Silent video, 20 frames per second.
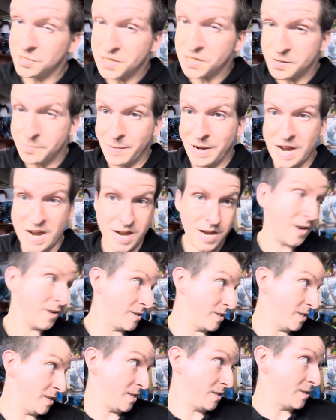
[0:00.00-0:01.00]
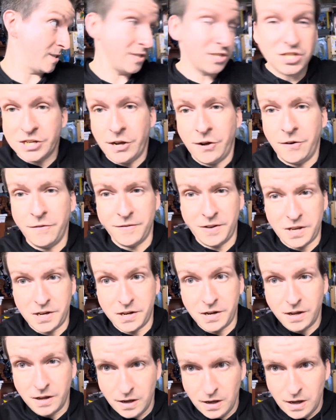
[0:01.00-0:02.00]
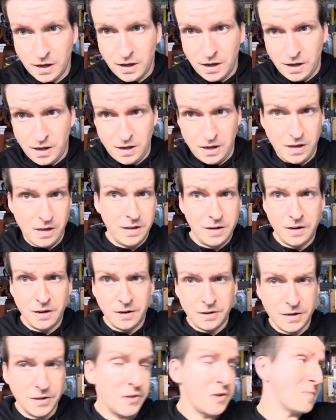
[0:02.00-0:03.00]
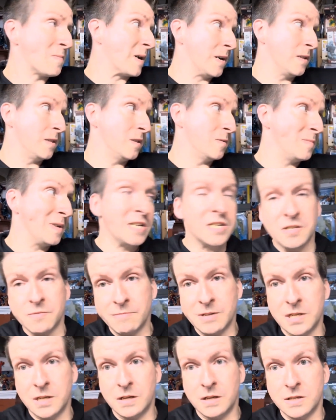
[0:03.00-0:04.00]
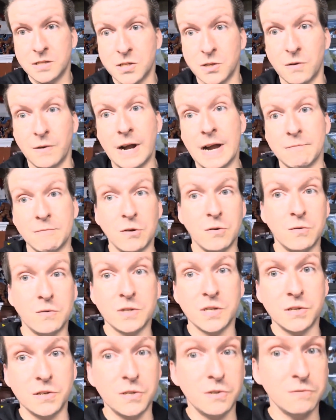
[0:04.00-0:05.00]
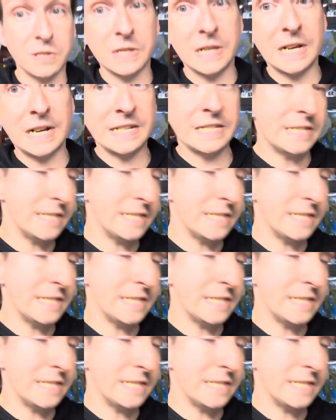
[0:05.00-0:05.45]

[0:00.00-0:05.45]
spot underneath the shelving in another part of the basement. So I'm going to utilize